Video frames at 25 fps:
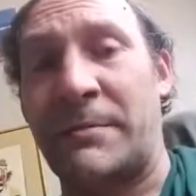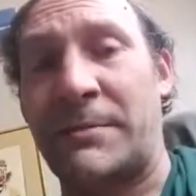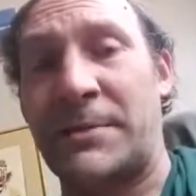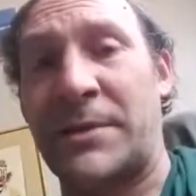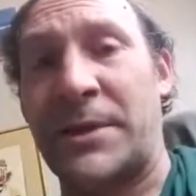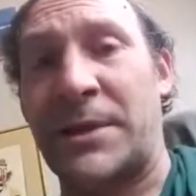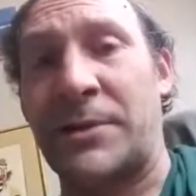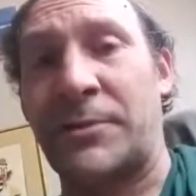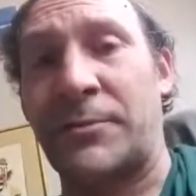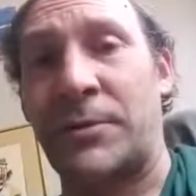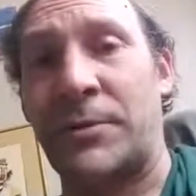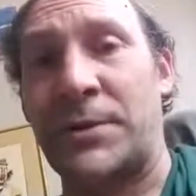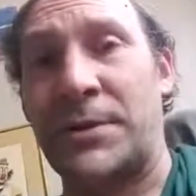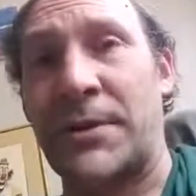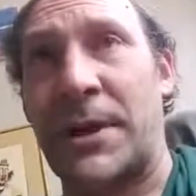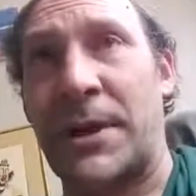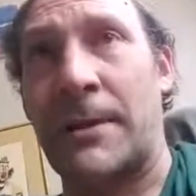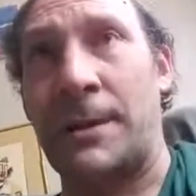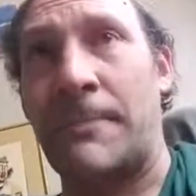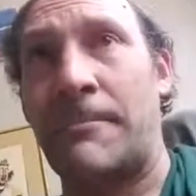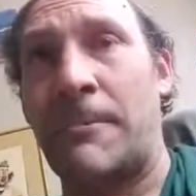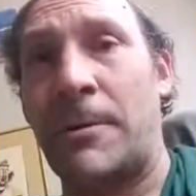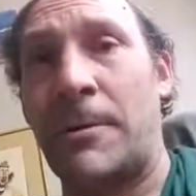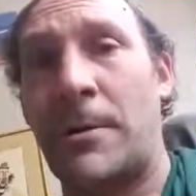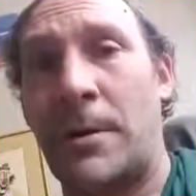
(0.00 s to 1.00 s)
Central
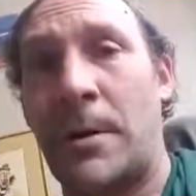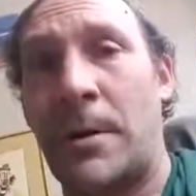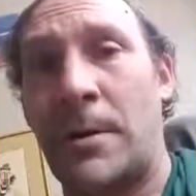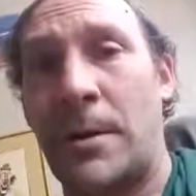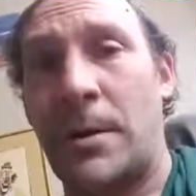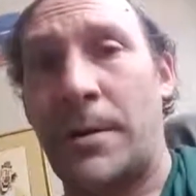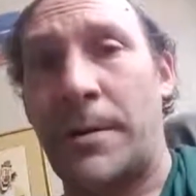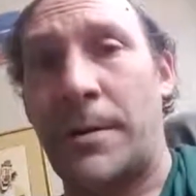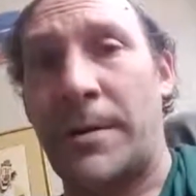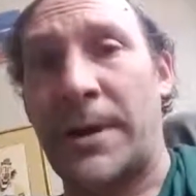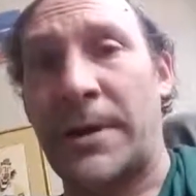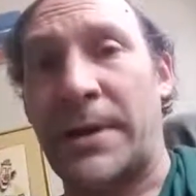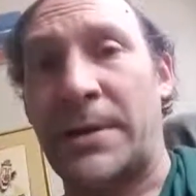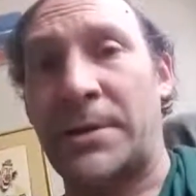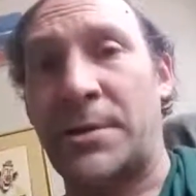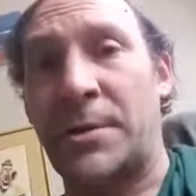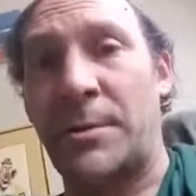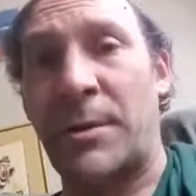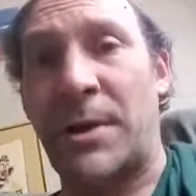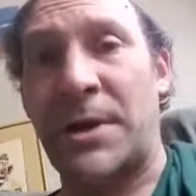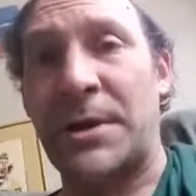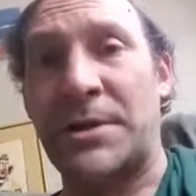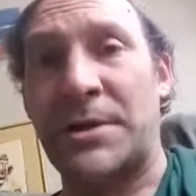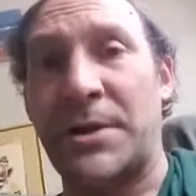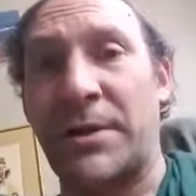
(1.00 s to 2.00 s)
Time. Thanks so
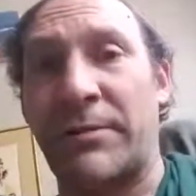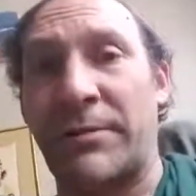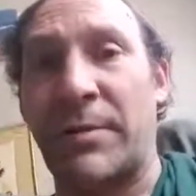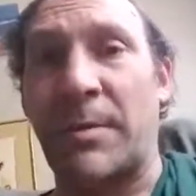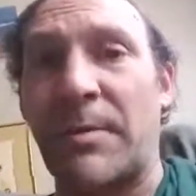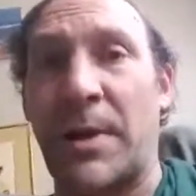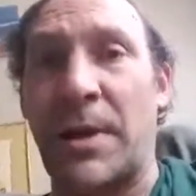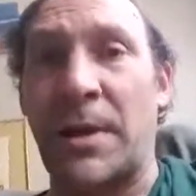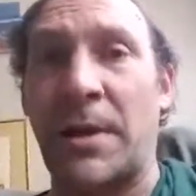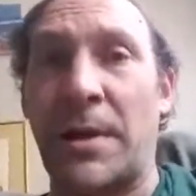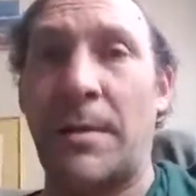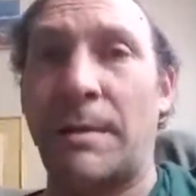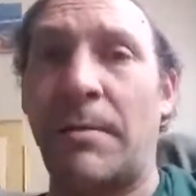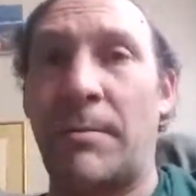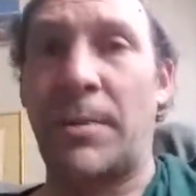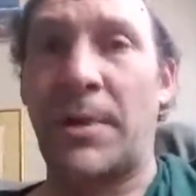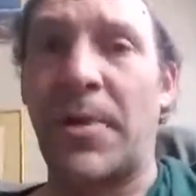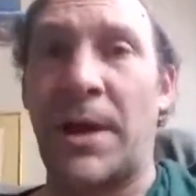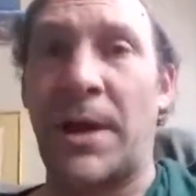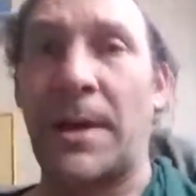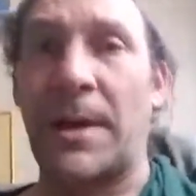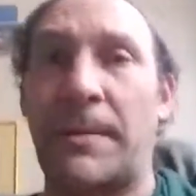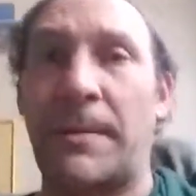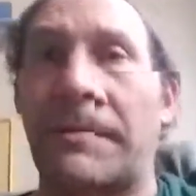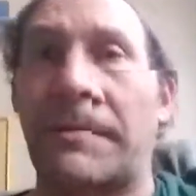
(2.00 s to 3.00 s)
much, everybody. Bye.